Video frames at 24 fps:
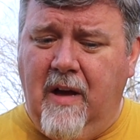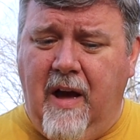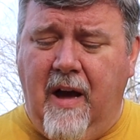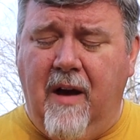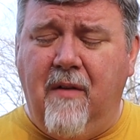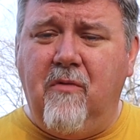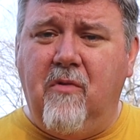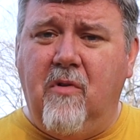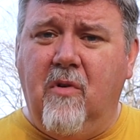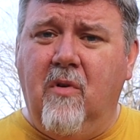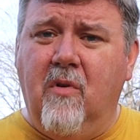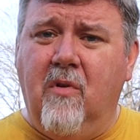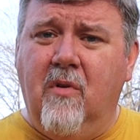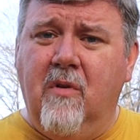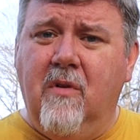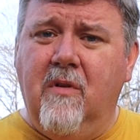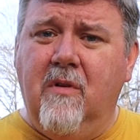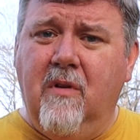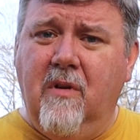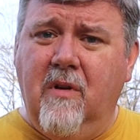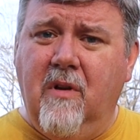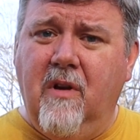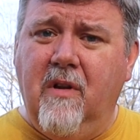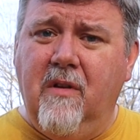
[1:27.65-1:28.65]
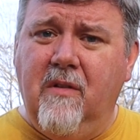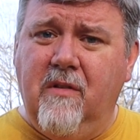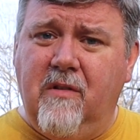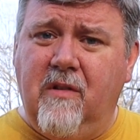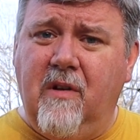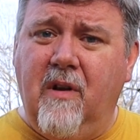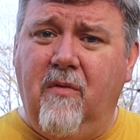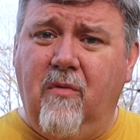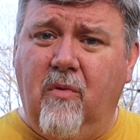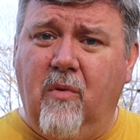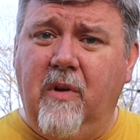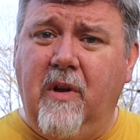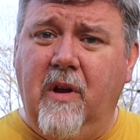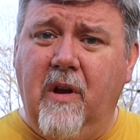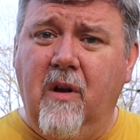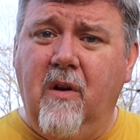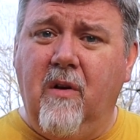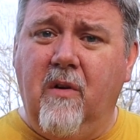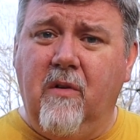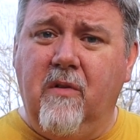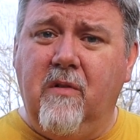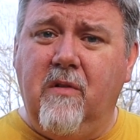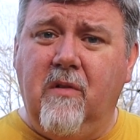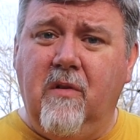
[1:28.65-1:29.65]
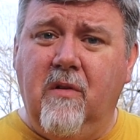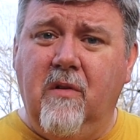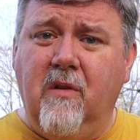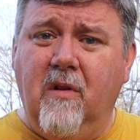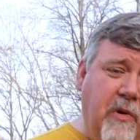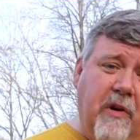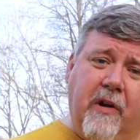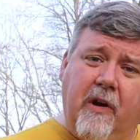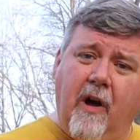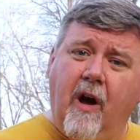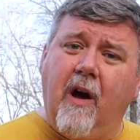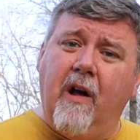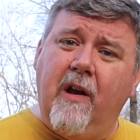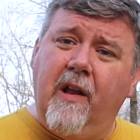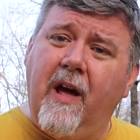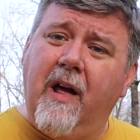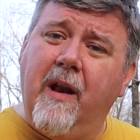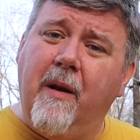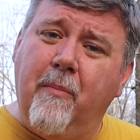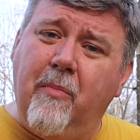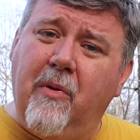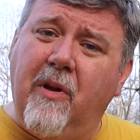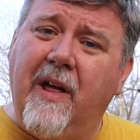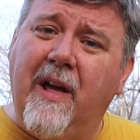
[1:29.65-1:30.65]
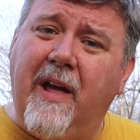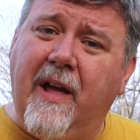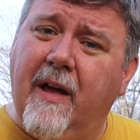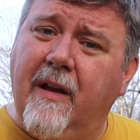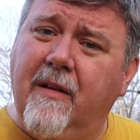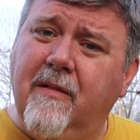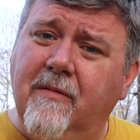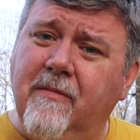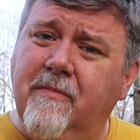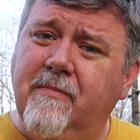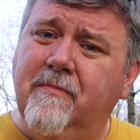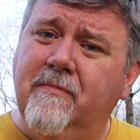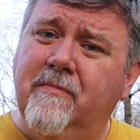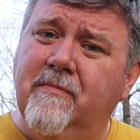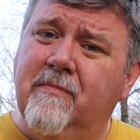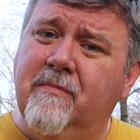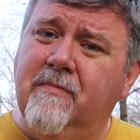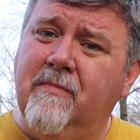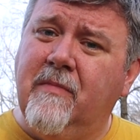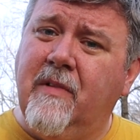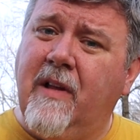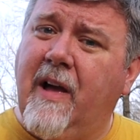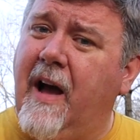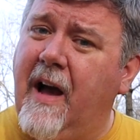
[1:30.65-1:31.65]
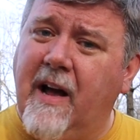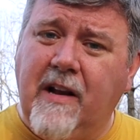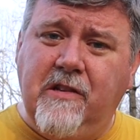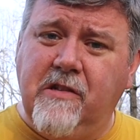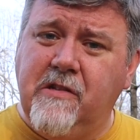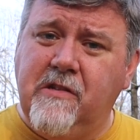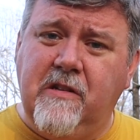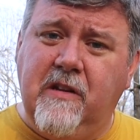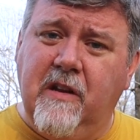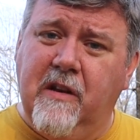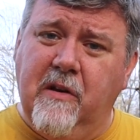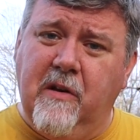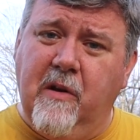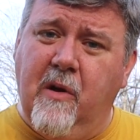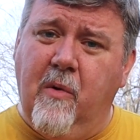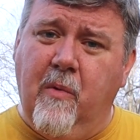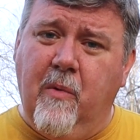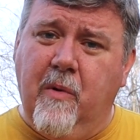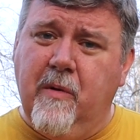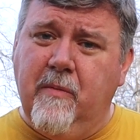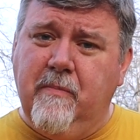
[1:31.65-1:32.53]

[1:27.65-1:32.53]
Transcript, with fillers: after several years, but God had a plan. I just didn't know